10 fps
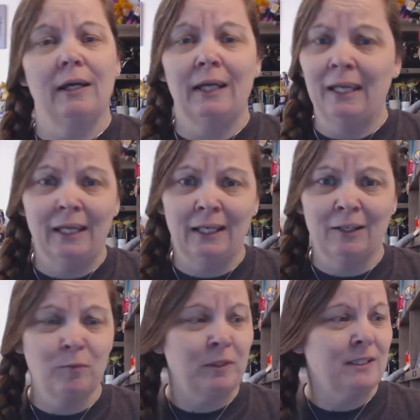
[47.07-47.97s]
I can't get a
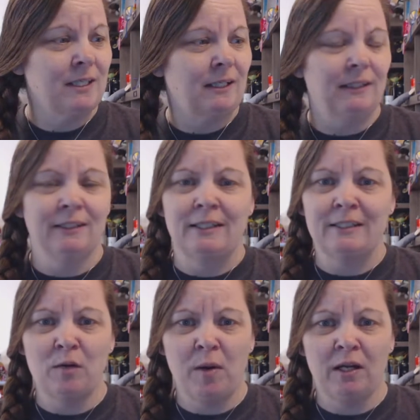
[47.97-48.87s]
complete set
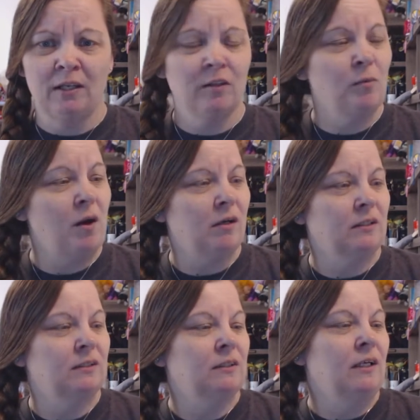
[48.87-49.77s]
unless I buy another
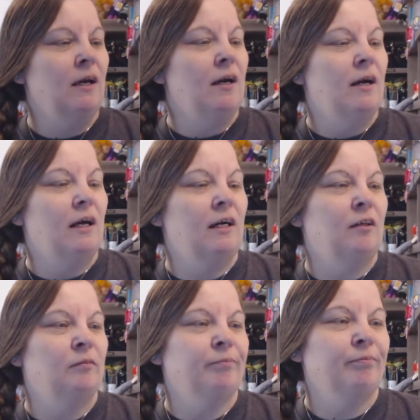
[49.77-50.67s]
box.
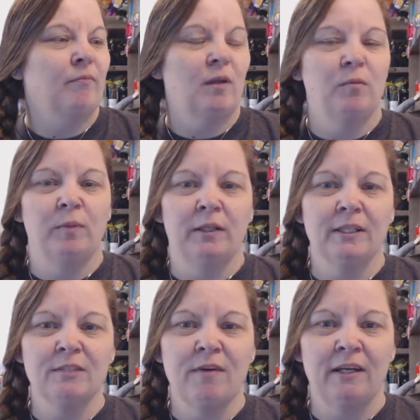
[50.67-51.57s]
But
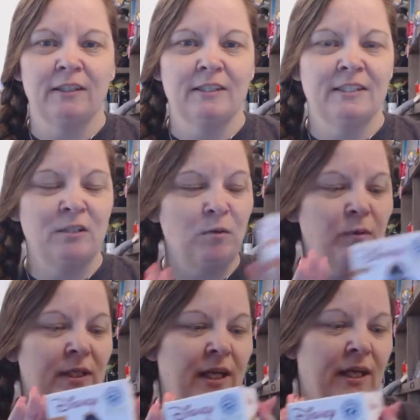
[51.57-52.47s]
that's fine. Let's see what
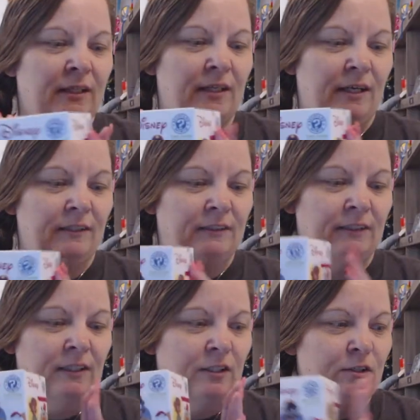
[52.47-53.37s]
we can get.
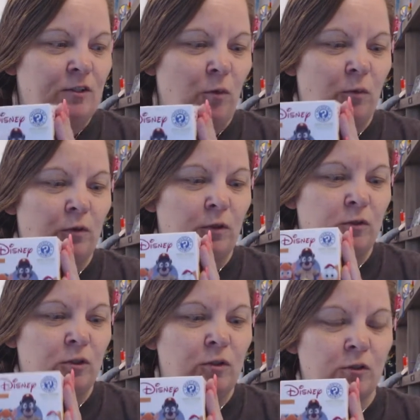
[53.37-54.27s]
So
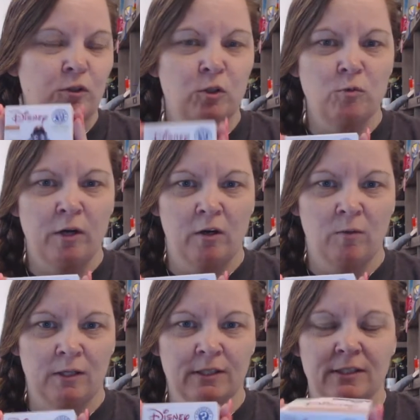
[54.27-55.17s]
there's 2 rare
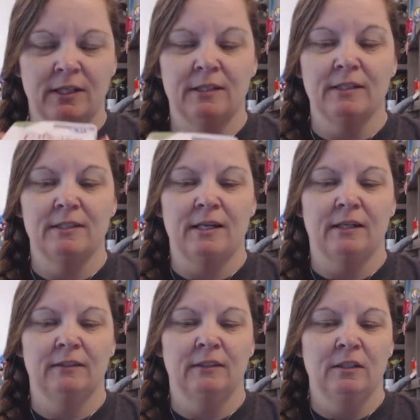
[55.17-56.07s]
ones in this
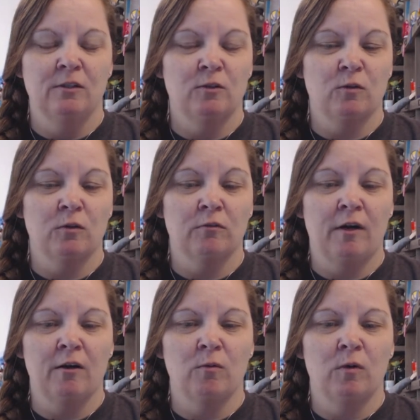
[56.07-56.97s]
set. So the
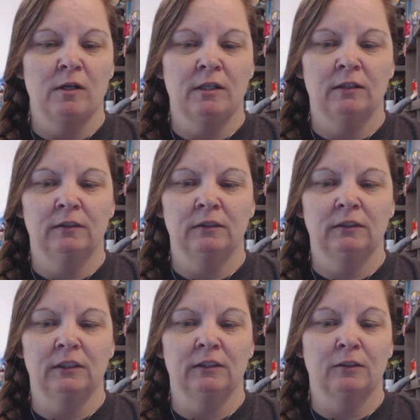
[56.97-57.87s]
rare
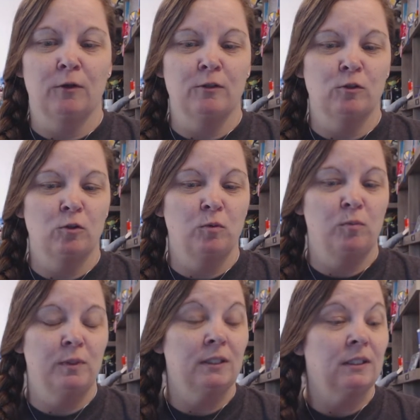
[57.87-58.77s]
ones is going to
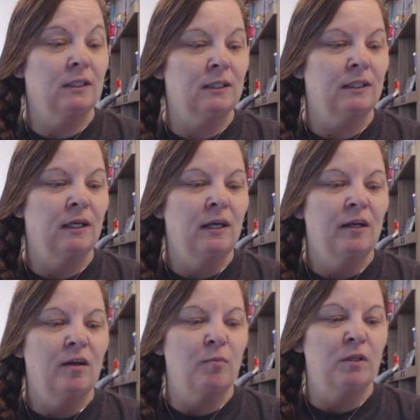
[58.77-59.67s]
be
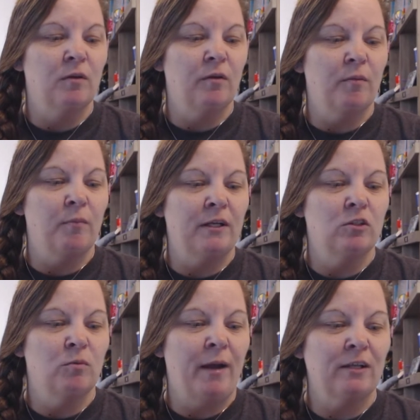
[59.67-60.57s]

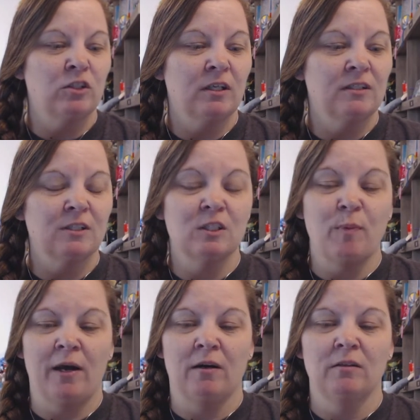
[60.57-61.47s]
Magic
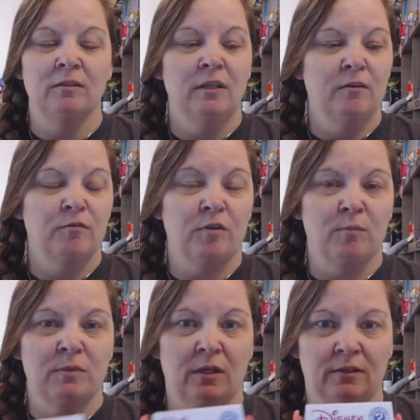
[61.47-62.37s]
Dispel
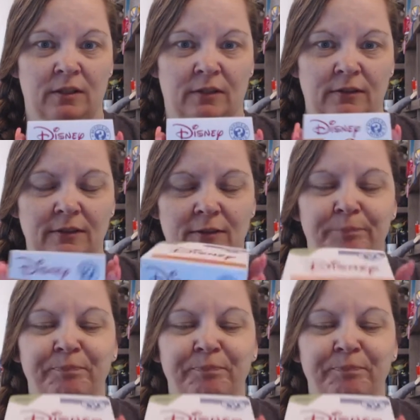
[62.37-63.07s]
from DuckTales.